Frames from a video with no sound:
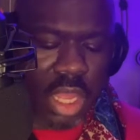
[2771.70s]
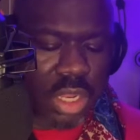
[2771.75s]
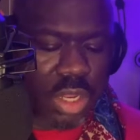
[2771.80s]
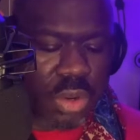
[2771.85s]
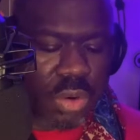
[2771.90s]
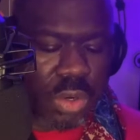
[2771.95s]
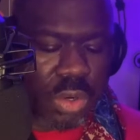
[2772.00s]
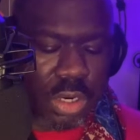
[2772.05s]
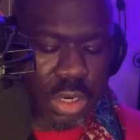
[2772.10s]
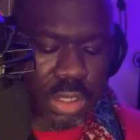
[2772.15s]

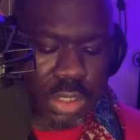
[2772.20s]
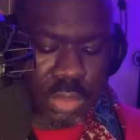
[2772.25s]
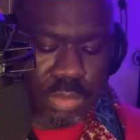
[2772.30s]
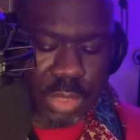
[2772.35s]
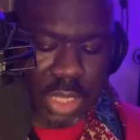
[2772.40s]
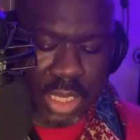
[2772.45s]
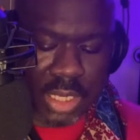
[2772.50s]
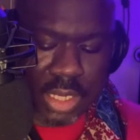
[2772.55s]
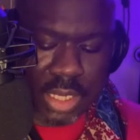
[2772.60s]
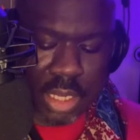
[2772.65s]
No girls
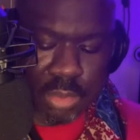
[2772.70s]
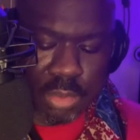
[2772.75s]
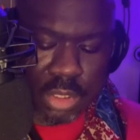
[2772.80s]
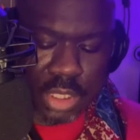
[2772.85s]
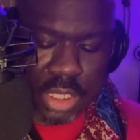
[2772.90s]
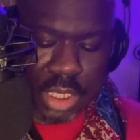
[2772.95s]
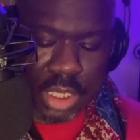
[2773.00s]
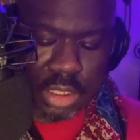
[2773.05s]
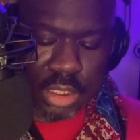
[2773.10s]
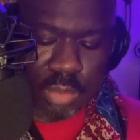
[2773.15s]
played double
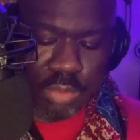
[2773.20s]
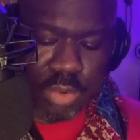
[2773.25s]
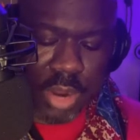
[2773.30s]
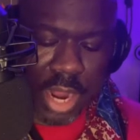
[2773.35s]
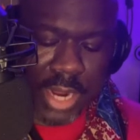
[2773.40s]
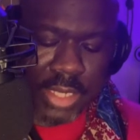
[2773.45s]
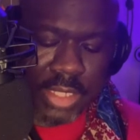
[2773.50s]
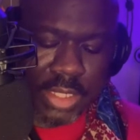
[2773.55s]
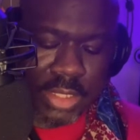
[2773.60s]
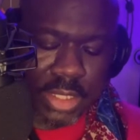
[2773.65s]
dutch or
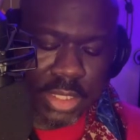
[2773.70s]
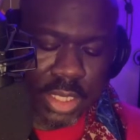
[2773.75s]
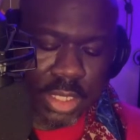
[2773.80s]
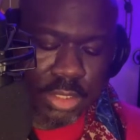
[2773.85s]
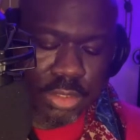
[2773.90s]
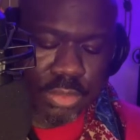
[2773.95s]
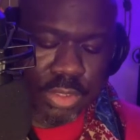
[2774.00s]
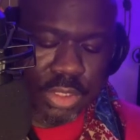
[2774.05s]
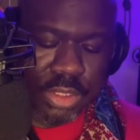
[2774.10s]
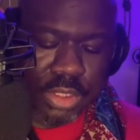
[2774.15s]
practiced their
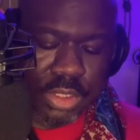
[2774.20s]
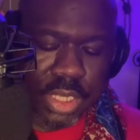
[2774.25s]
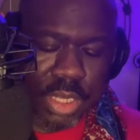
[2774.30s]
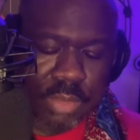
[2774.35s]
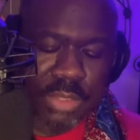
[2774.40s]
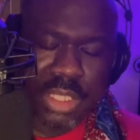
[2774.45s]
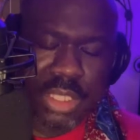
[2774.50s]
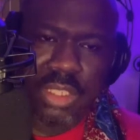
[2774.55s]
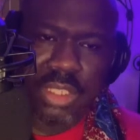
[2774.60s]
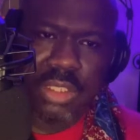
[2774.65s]
drill
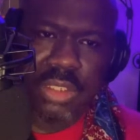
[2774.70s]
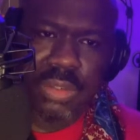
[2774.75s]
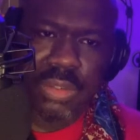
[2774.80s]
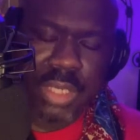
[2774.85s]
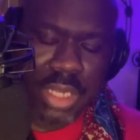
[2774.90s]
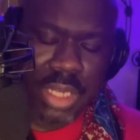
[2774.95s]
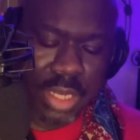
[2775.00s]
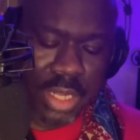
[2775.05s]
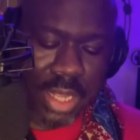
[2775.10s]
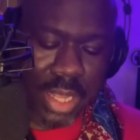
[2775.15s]
steps in the
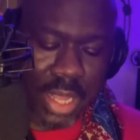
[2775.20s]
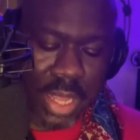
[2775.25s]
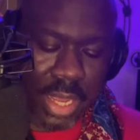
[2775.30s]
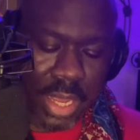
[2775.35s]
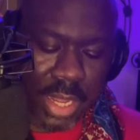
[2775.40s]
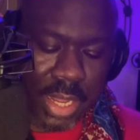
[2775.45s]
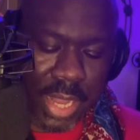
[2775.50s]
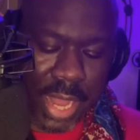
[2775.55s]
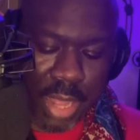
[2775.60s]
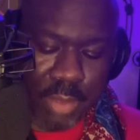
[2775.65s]
street,
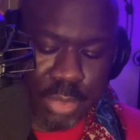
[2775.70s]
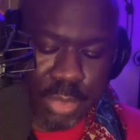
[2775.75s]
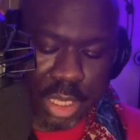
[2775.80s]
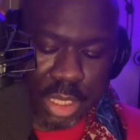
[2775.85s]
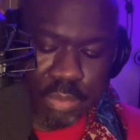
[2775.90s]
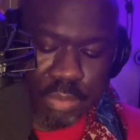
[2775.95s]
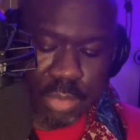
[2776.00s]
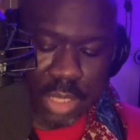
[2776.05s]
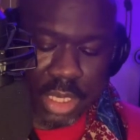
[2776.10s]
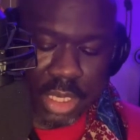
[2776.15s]

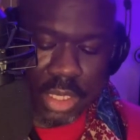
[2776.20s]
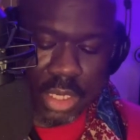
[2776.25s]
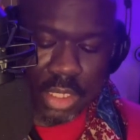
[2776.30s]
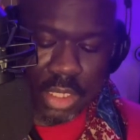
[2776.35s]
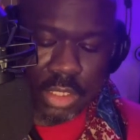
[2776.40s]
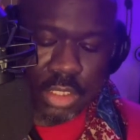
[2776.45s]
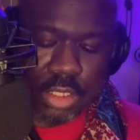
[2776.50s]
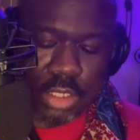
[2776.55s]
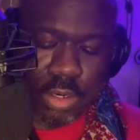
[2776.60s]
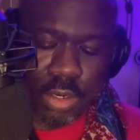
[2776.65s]
clapping,
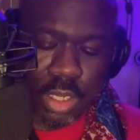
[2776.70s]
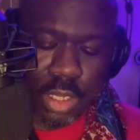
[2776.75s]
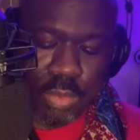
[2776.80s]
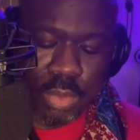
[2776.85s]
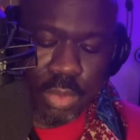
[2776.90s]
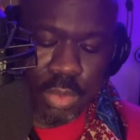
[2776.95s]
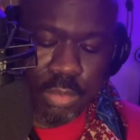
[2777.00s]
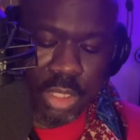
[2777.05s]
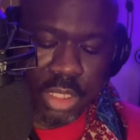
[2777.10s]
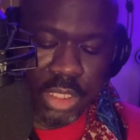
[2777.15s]
bending, turning
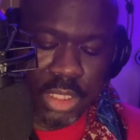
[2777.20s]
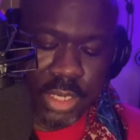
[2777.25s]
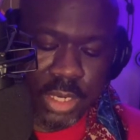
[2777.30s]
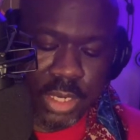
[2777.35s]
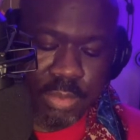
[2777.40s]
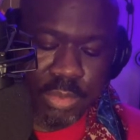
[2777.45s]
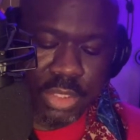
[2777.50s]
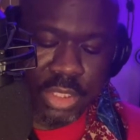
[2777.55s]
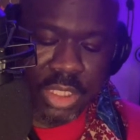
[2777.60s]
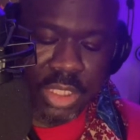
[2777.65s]
with
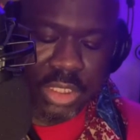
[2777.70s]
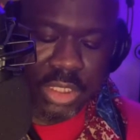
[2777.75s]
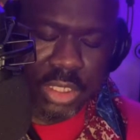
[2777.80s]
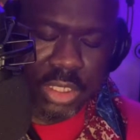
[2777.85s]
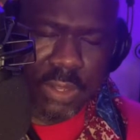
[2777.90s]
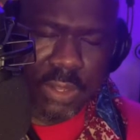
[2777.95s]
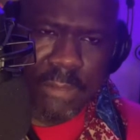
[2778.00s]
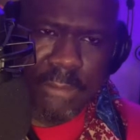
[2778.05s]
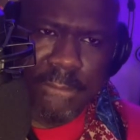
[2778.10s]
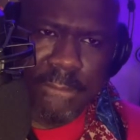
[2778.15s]
military
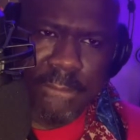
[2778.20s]
precision.